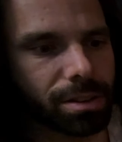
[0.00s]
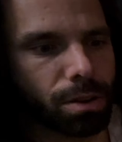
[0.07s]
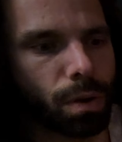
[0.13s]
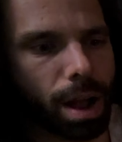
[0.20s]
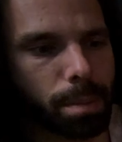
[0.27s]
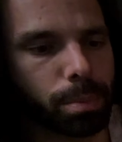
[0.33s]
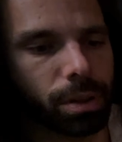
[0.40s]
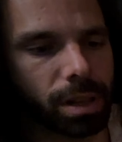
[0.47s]
you know,
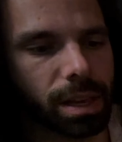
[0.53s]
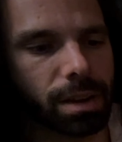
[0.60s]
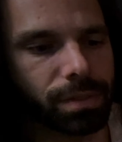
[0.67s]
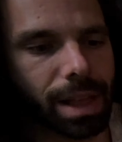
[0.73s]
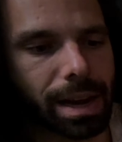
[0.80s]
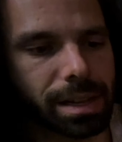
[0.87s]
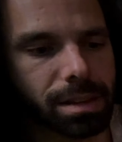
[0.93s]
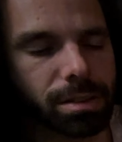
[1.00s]
I believe
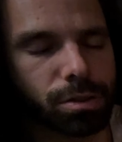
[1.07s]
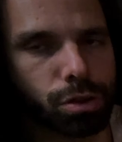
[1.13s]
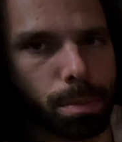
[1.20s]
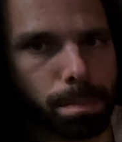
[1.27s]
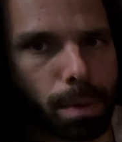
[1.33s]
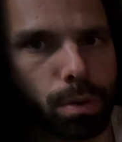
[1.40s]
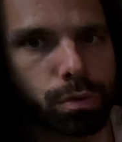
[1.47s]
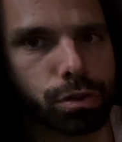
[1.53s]
that it's the
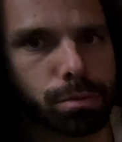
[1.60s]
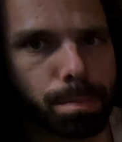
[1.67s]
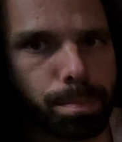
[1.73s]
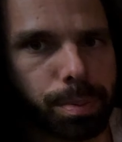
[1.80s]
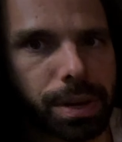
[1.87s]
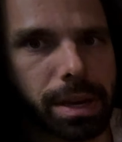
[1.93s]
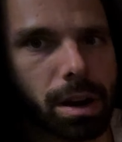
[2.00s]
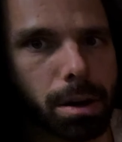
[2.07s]
most
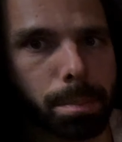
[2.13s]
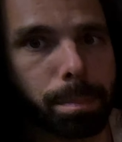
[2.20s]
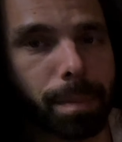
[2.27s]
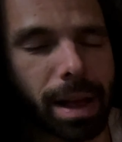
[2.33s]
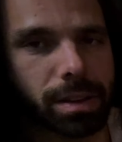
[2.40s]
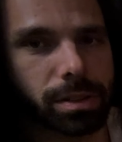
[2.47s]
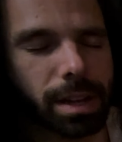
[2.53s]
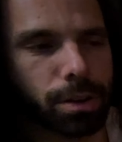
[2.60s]
beat up
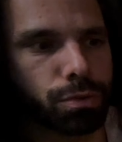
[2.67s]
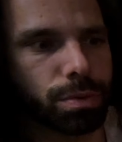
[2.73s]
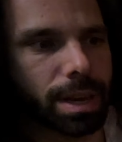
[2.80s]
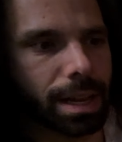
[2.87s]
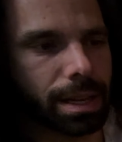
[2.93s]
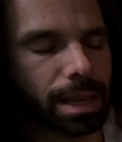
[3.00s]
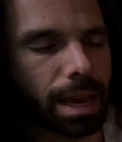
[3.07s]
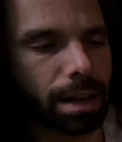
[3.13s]
mask that you
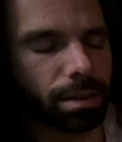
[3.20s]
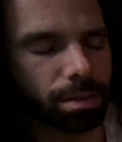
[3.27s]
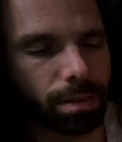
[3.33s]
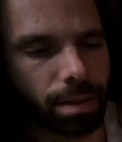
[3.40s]
can get